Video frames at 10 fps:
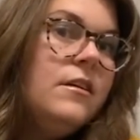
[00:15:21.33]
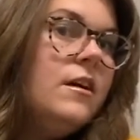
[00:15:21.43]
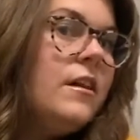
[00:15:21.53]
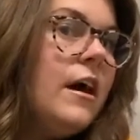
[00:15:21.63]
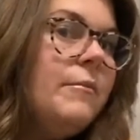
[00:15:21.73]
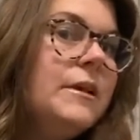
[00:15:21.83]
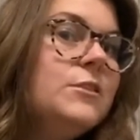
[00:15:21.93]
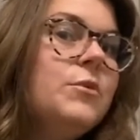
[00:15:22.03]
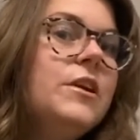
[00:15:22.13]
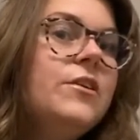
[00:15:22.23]
That means
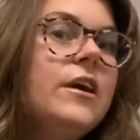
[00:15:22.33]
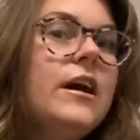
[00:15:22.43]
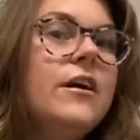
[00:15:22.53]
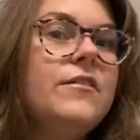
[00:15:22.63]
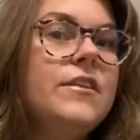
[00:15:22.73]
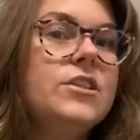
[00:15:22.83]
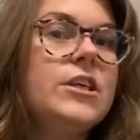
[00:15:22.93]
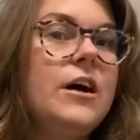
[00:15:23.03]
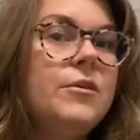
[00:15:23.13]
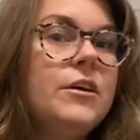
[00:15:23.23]
when you get out of the
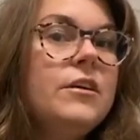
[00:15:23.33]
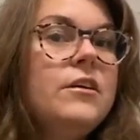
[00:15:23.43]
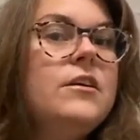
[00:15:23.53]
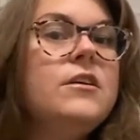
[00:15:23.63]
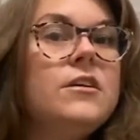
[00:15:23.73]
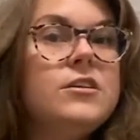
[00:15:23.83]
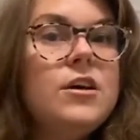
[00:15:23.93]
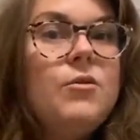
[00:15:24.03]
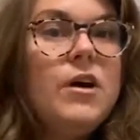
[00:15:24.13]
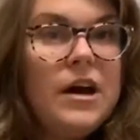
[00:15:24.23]
shower. So
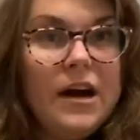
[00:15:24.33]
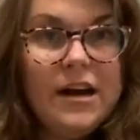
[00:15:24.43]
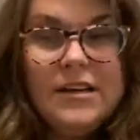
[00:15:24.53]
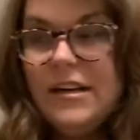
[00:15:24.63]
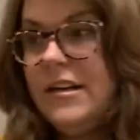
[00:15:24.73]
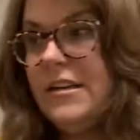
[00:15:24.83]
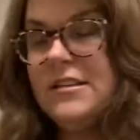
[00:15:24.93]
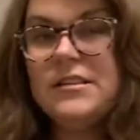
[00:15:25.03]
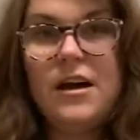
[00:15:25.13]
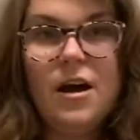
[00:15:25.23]
what I did is
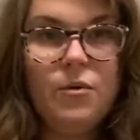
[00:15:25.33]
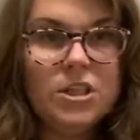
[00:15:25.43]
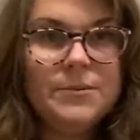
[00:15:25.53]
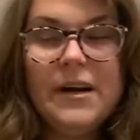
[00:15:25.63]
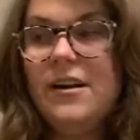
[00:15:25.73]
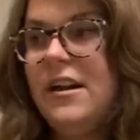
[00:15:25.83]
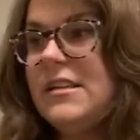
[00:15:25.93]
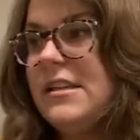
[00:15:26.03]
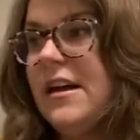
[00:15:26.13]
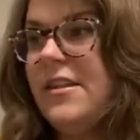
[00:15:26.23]
I washed my hair last
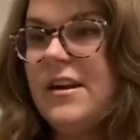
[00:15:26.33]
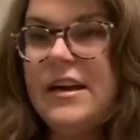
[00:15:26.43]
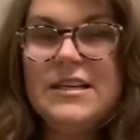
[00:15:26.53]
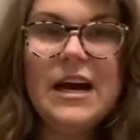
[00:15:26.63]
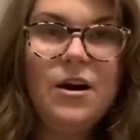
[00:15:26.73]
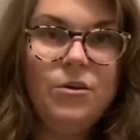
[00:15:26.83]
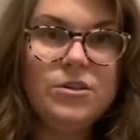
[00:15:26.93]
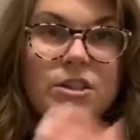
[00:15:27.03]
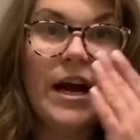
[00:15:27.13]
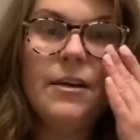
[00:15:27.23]
night, then I towel
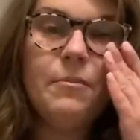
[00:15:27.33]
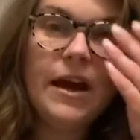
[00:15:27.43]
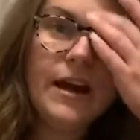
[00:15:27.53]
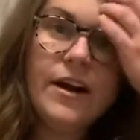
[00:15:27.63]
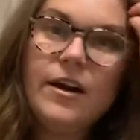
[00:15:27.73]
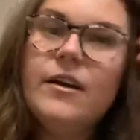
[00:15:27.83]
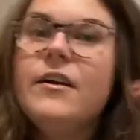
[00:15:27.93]
dried my hair.